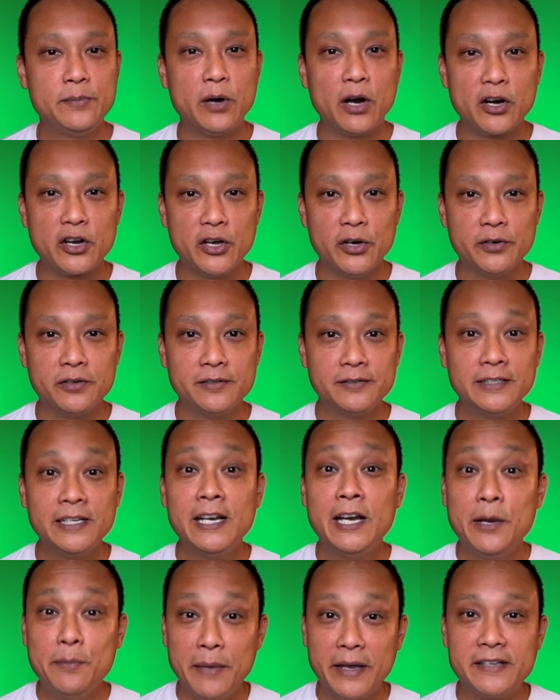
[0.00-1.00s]
barcode.
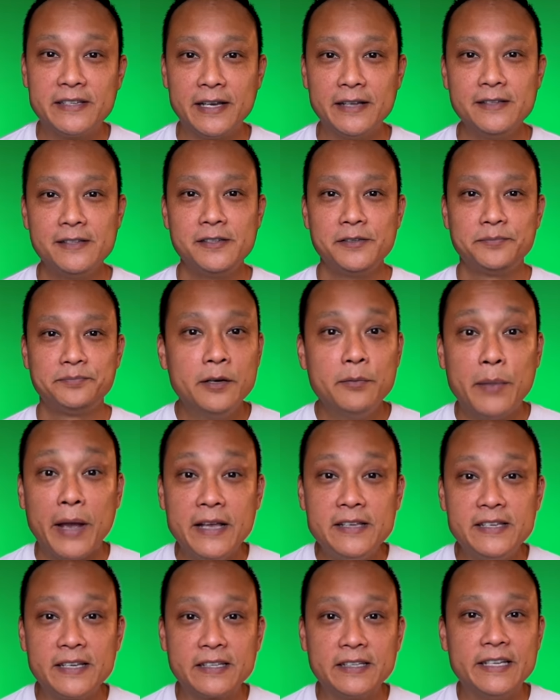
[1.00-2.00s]
Make sense?
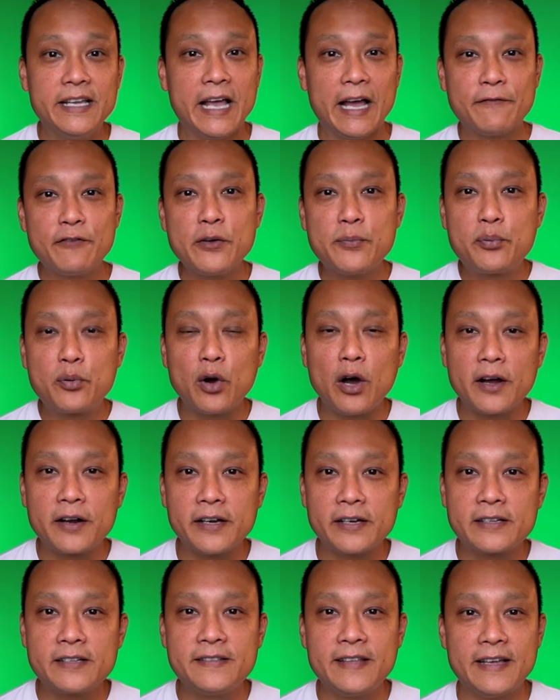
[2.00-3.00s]
Basically, every
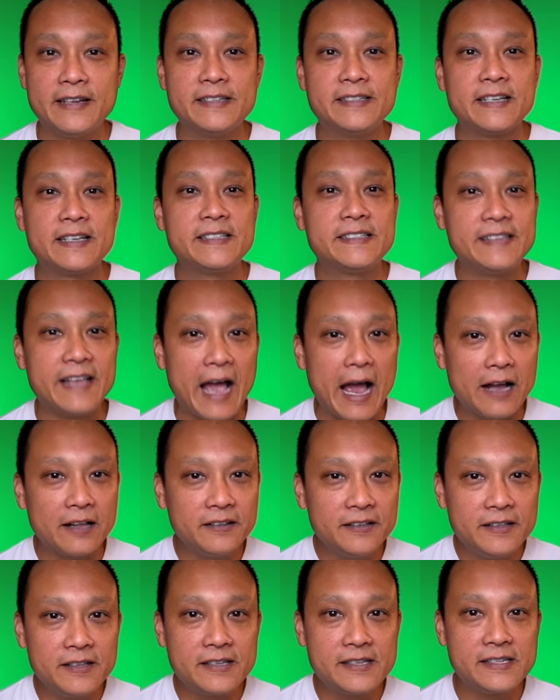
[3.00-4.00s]
product that is
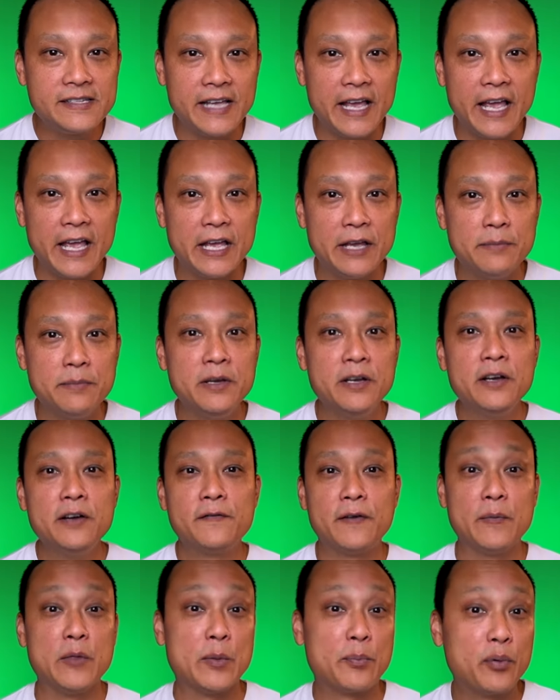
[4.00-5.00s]
exactly the same
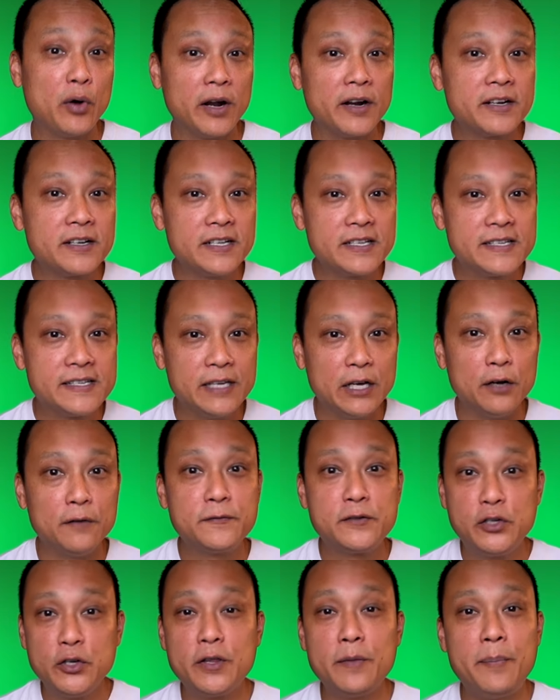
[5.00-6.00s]
from the product itself
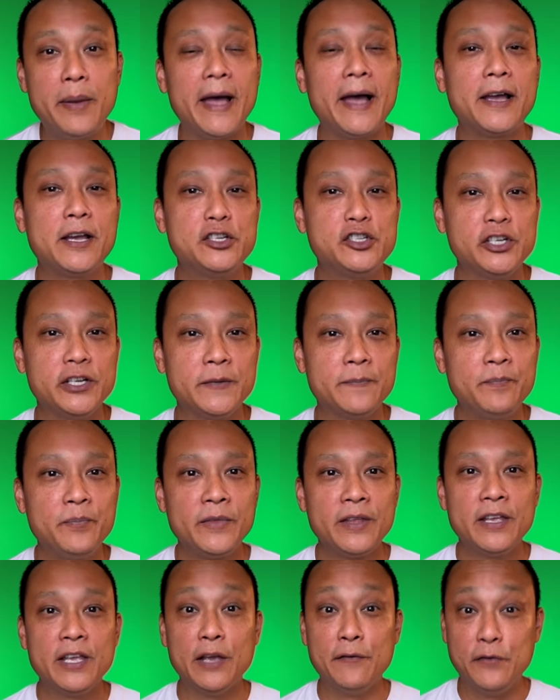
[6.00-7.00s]
to the packaging,
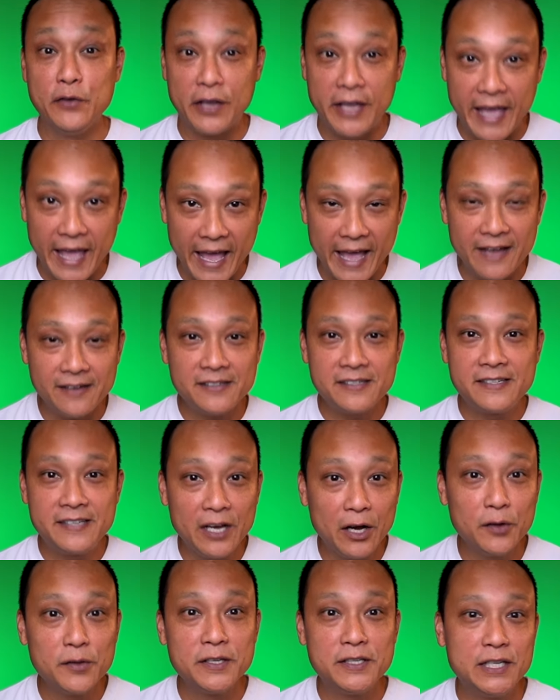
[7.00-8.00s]
if you can't
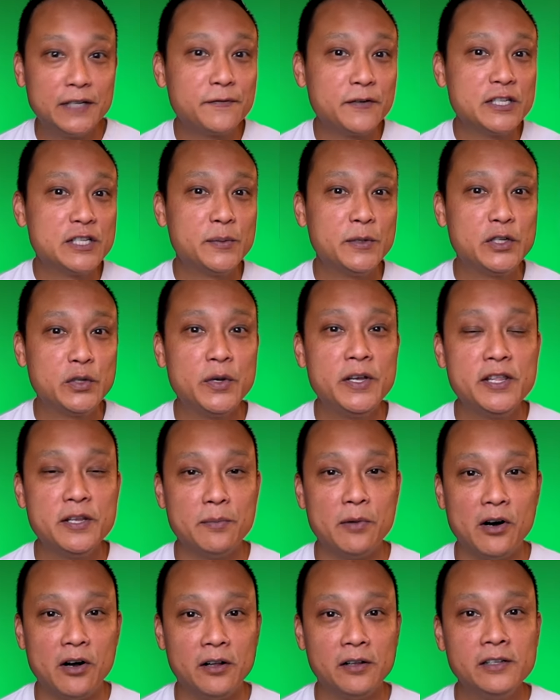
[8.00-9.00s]
tell the difference between them
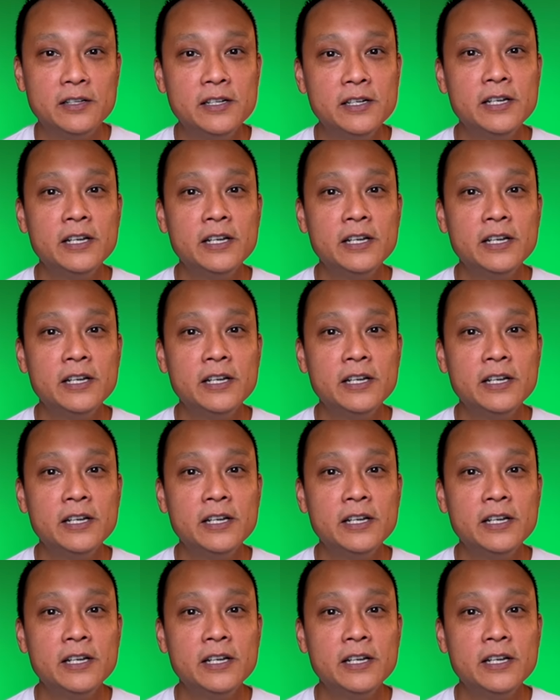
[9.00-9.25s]
all,